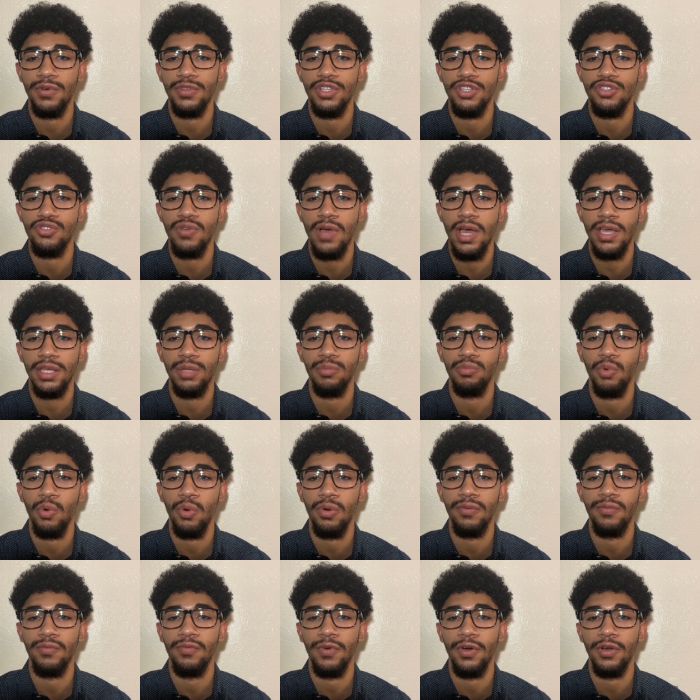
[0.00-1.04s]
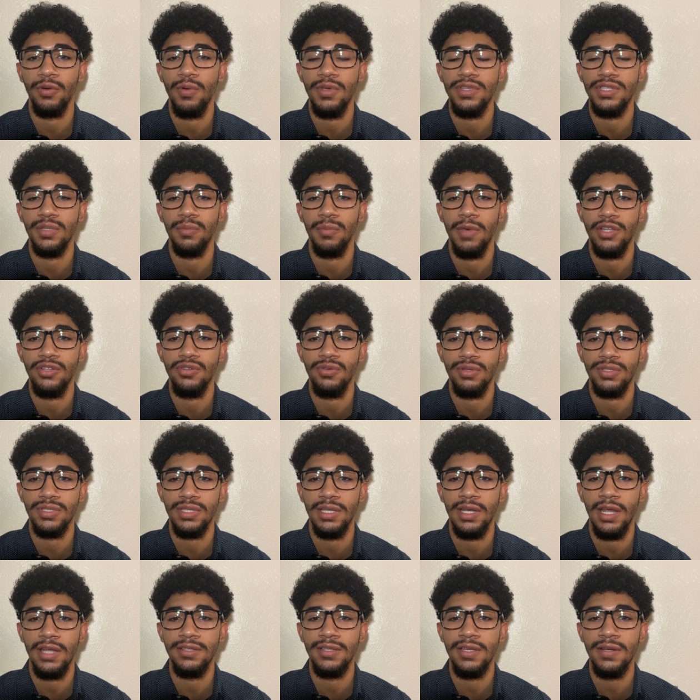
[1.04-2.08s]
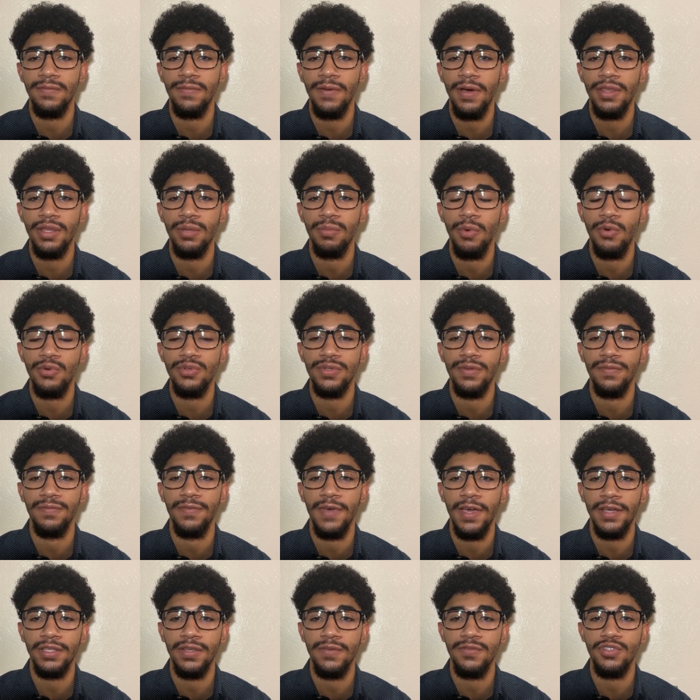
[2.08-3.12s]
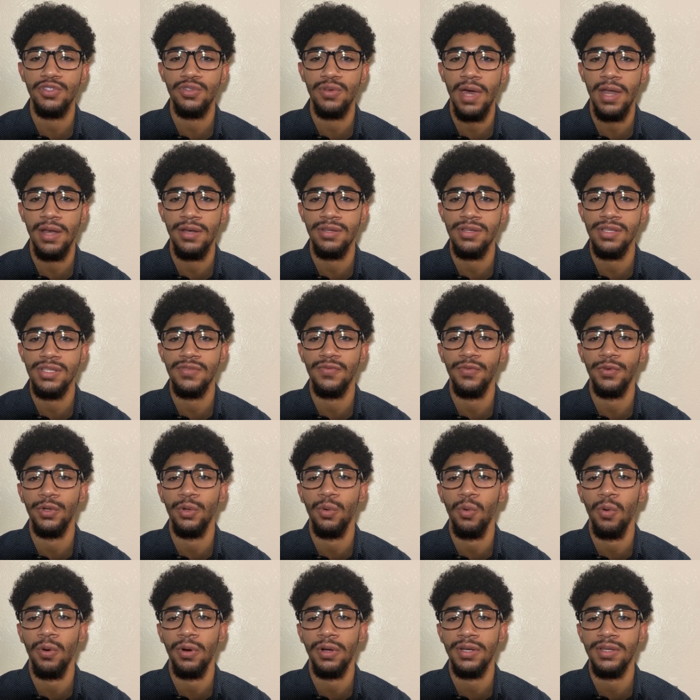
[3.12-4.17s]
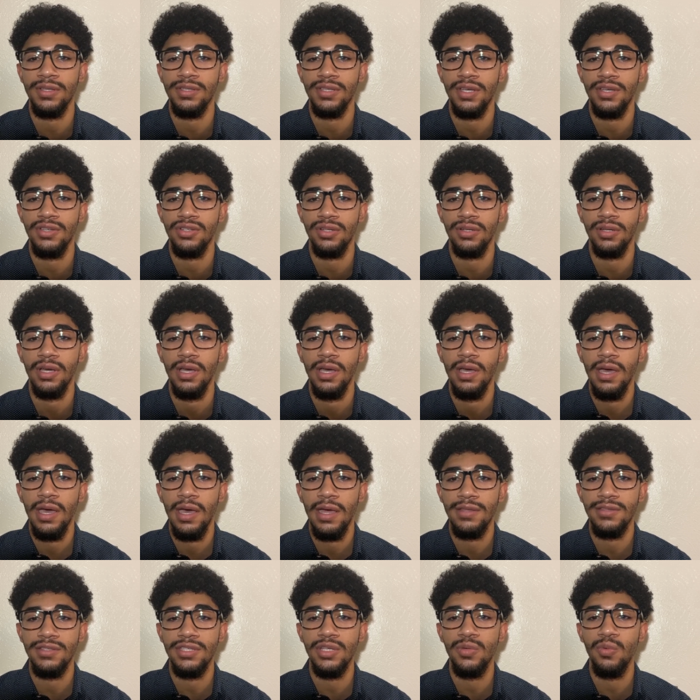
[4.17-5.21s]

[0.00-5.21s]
to track important fundraising metrics and identify the most effective strategies for your organization and see